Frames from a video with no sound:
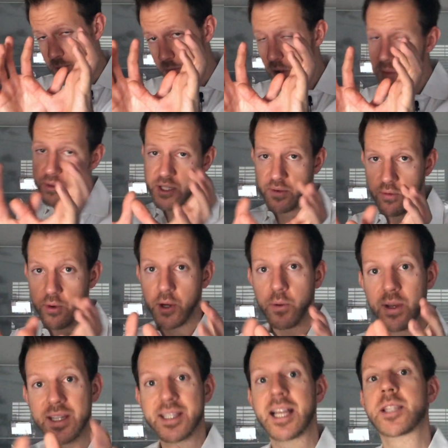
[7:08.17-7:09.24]
almost everyone
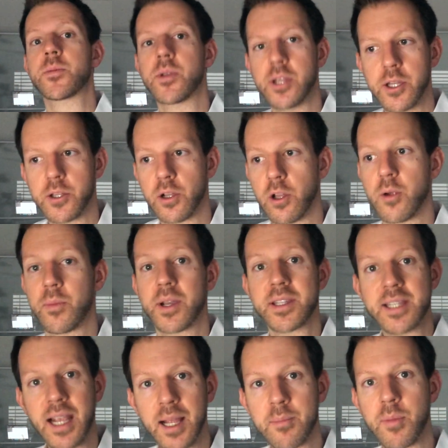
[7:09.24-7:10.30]
agrees that's what you need to learn. But the
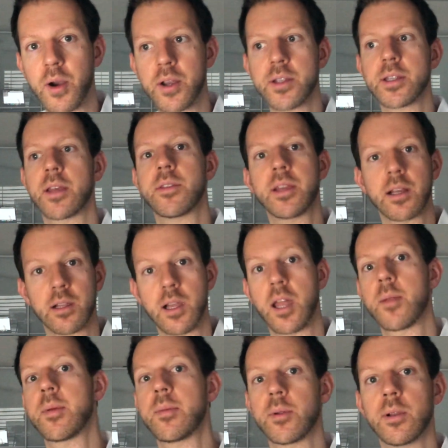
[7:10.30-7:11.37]
second part is, I think a lot
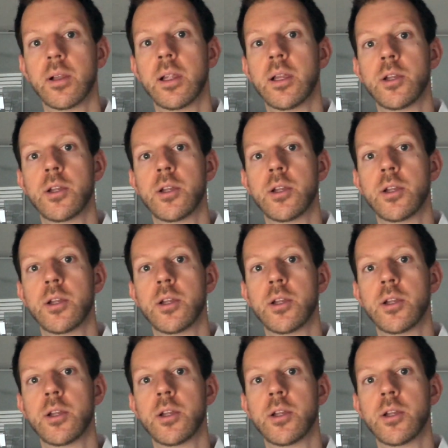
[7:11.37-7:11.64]
of people